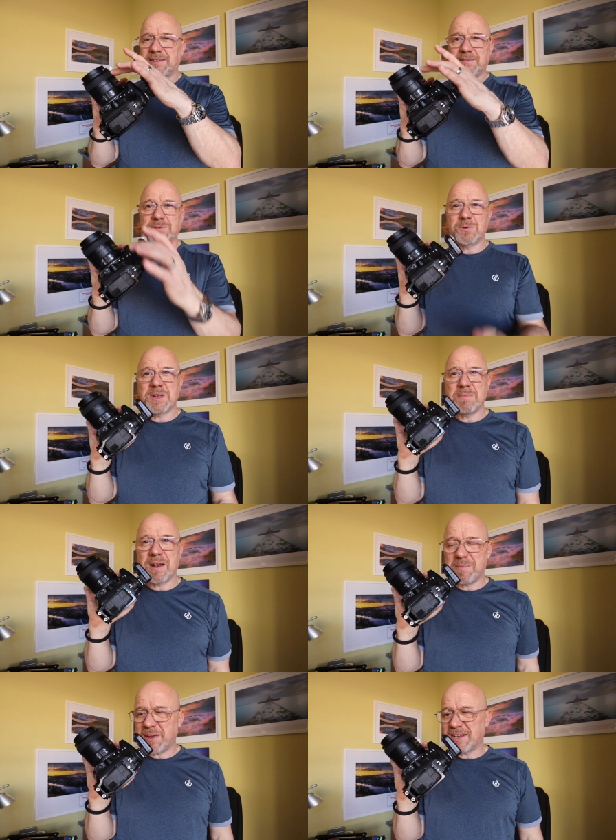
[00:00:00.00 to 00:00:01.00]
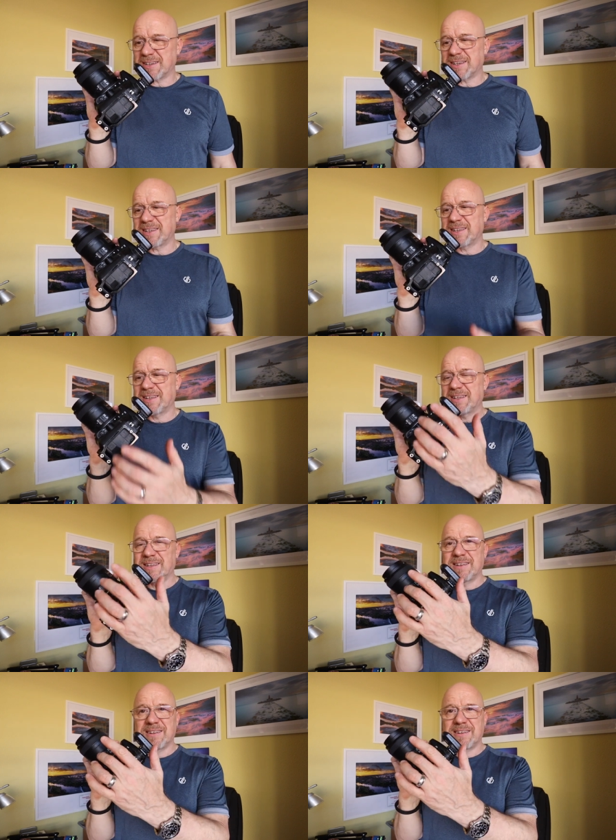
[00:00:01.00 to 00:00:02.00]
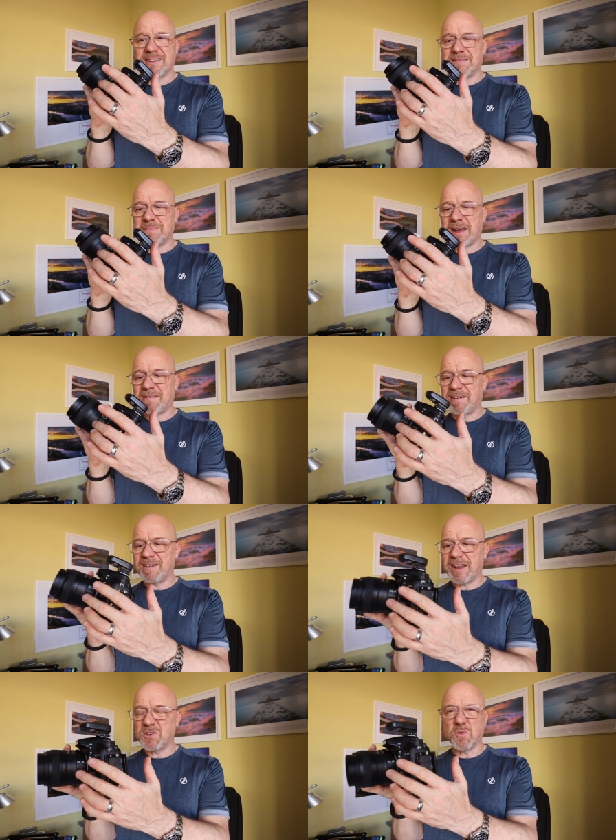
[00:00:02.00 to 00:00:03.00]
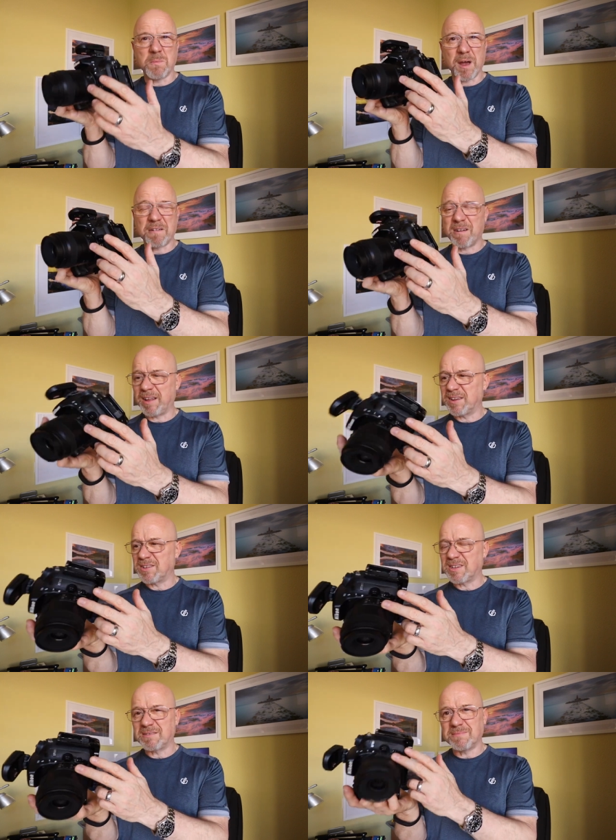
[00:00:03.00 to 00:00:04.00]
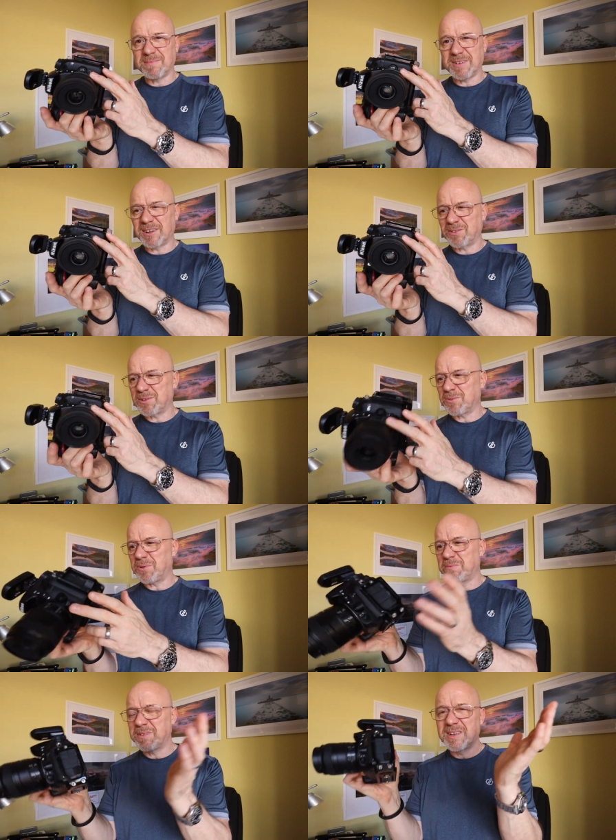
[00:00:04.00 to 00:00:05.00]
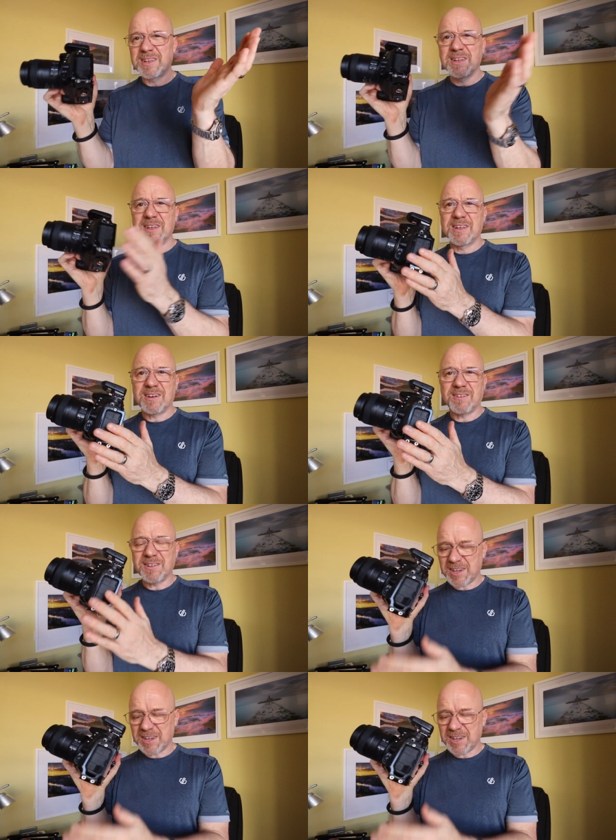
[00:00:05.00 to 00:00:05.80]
40mm macro lens, or micro lens as Nikon call them, on the